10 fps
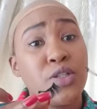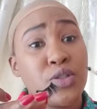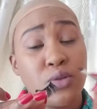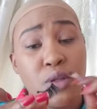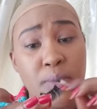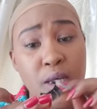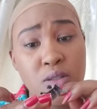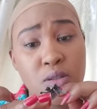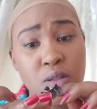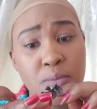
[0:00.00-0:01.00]
to the
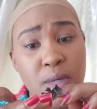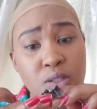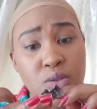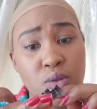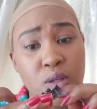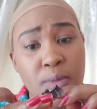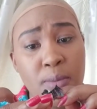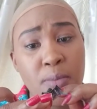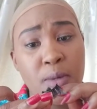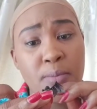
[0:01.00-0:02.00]
base, to the base, to the
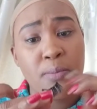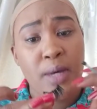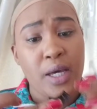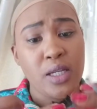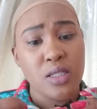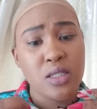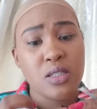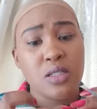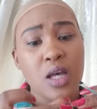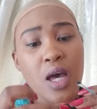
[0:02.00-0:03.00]
base,